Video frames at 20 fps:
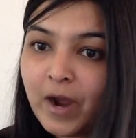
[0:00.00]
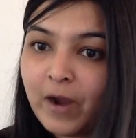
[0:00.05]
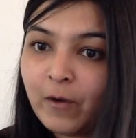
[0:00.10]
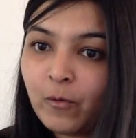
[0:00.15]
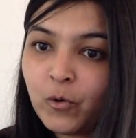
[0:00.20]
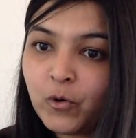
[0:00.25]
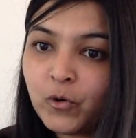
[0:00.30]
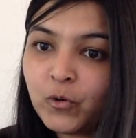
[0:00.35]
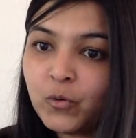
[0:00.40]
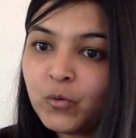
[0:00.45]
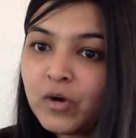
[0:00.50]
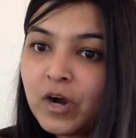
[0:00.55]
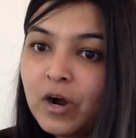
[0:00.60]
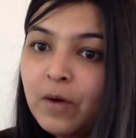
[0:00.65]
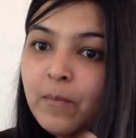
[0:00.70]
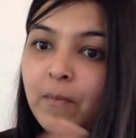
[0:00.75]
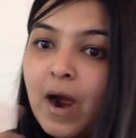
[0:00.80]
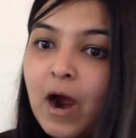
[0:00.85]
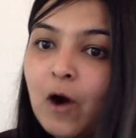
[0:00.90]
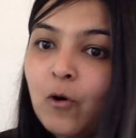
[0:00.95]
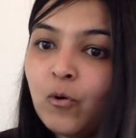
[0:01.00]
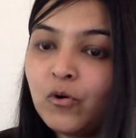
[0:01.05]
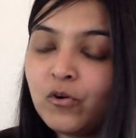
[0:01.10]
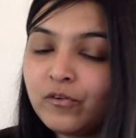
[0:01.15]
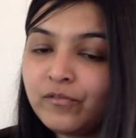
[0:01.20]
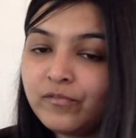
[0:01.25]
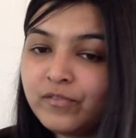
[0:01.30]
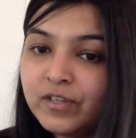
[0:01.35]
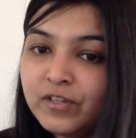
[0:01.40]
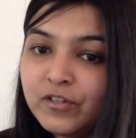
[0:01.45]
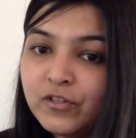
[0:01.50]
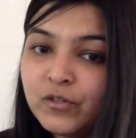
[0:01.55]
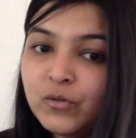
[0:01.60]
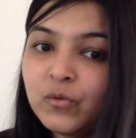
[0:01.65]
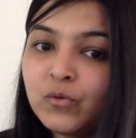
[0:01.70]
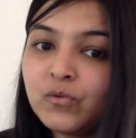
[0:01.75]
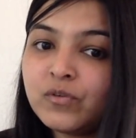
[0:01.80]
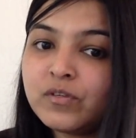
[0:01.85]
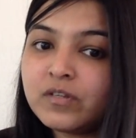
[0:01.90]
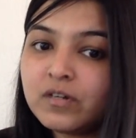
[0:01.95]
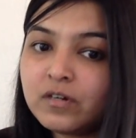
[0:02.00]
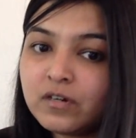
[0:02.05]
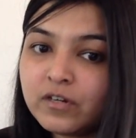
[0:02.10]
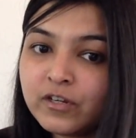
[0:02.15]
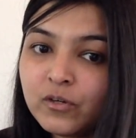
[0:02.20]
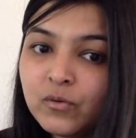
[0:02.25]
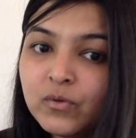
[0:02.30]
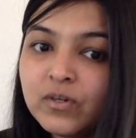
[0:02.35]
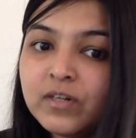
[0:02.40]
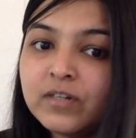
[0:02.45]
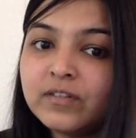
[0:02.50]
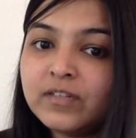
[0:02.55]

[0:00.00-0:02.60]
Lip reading: I want to come out of this, circular